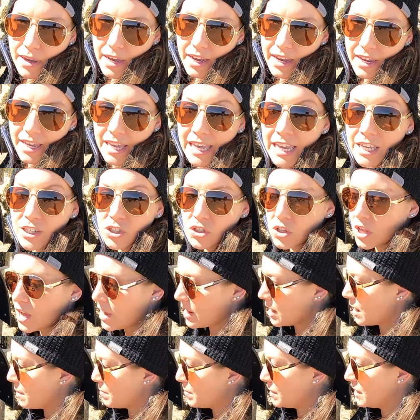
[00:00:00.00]
my hitch
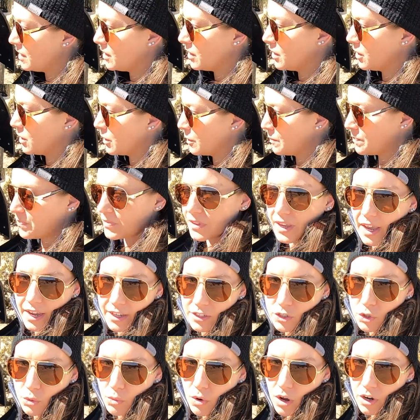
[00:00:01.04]
lock up here,
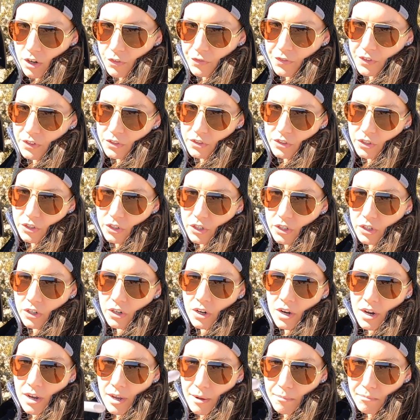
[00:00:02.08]
extra water
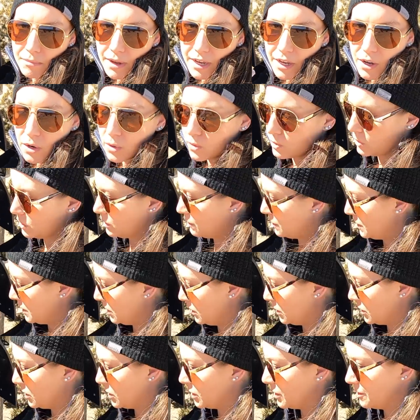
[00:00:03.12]
filter, my hose
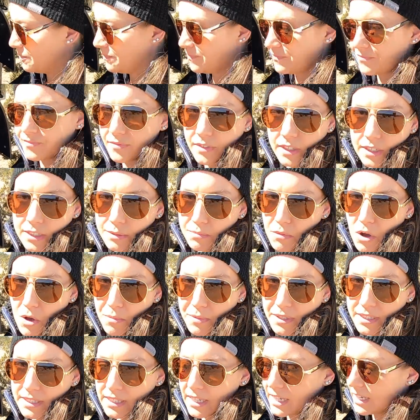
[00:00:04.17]
filler,
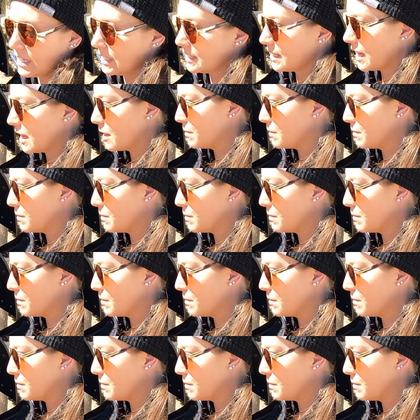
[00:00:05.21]
small miscellaneous